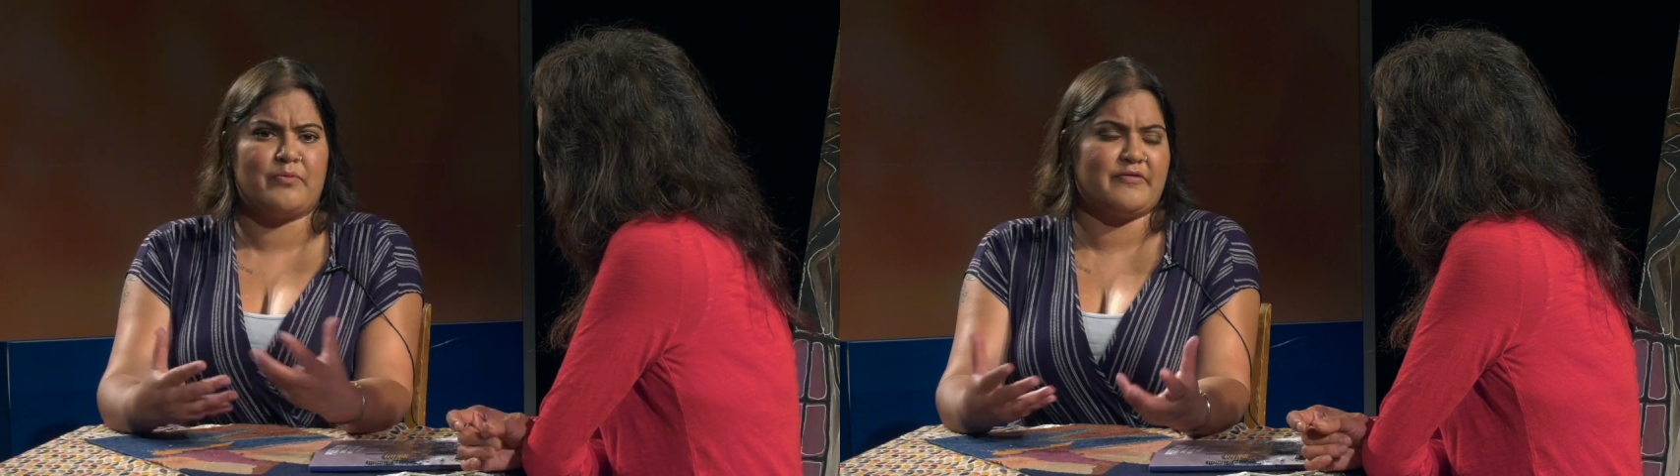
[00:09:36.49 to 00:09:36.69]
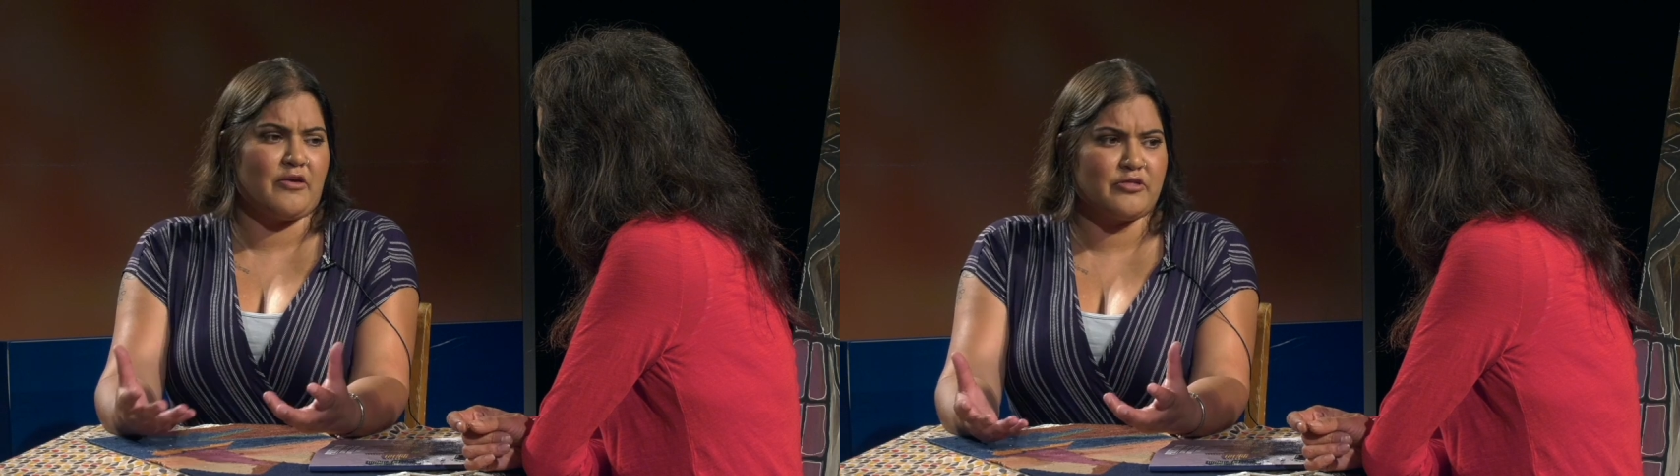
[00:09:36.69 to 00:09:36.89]

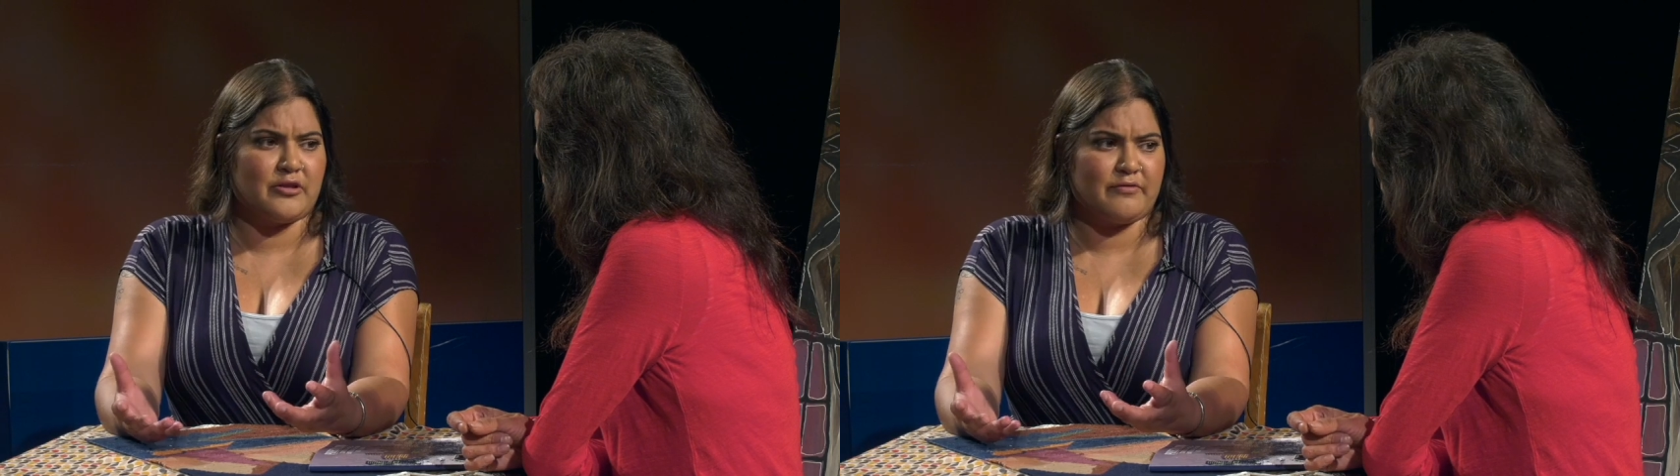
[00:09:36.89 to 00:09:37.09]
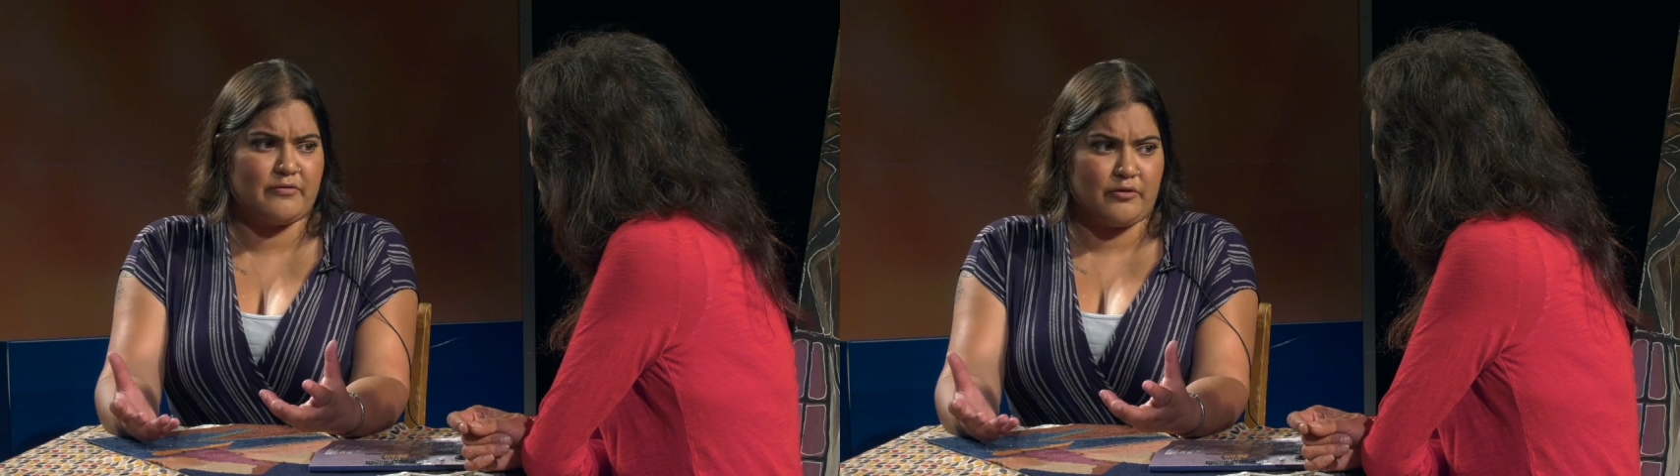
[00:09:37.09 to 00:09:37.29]

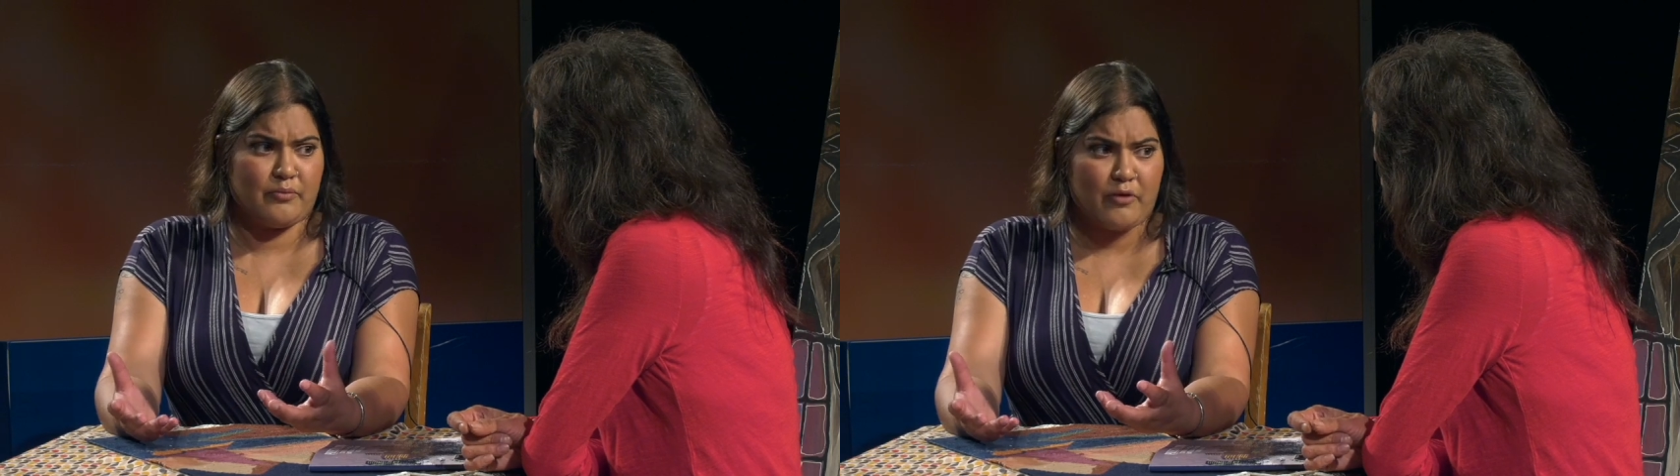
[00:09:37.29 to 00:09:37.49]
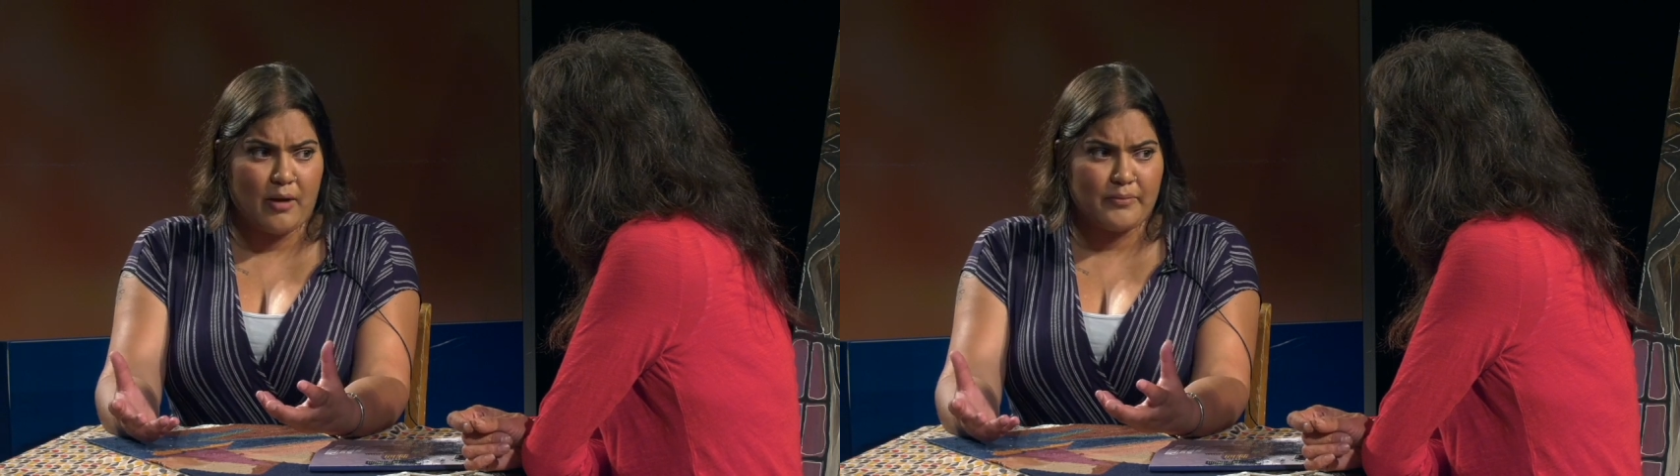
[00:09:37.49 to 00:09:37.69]
possession of
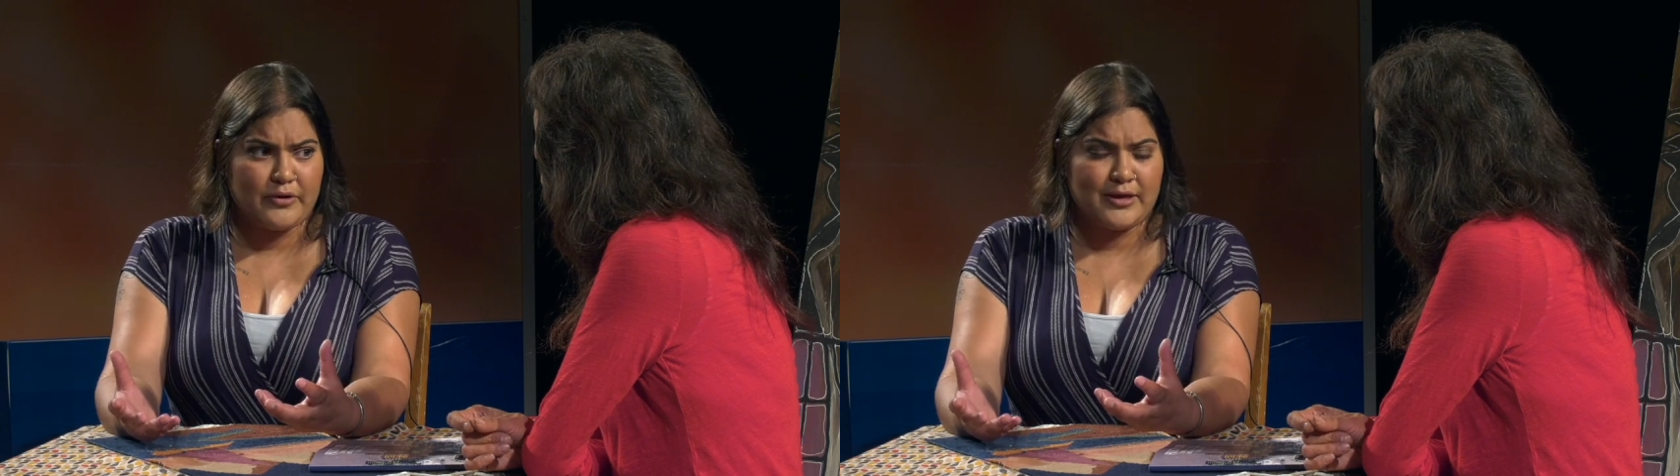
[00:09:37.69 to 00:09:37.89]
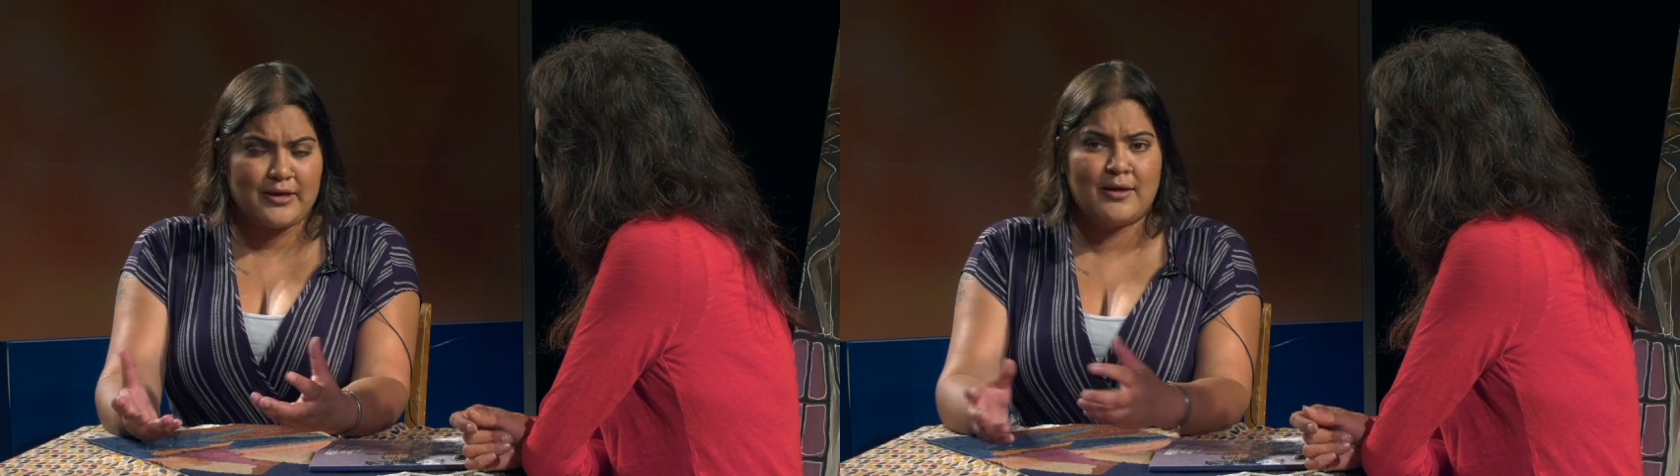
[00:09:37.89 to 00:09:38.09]
stolen
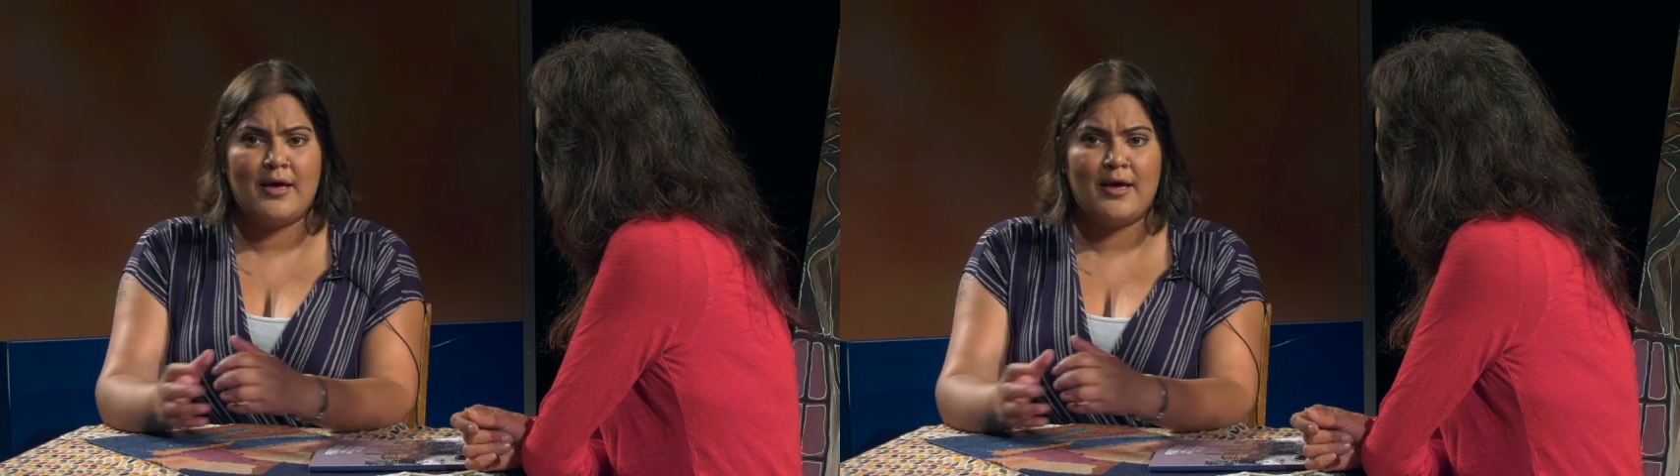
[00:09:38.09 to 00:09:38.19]
property.